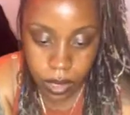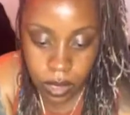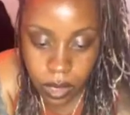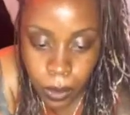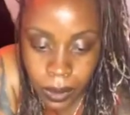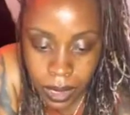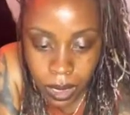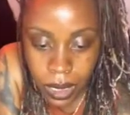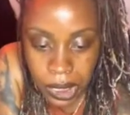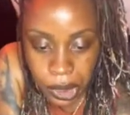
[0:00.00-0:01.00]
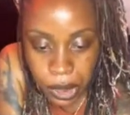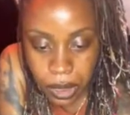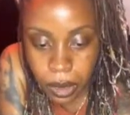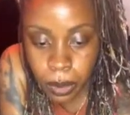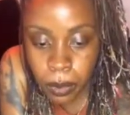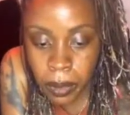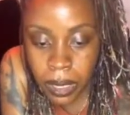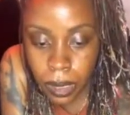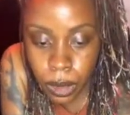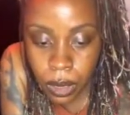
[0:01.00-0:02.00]
Someone's a leech. Someone be
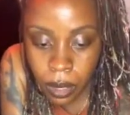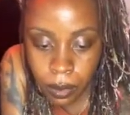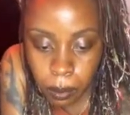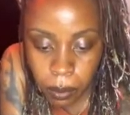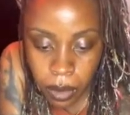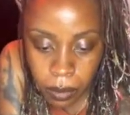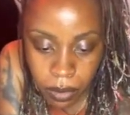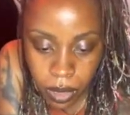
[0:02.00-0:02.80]
leeching off the motherfucker's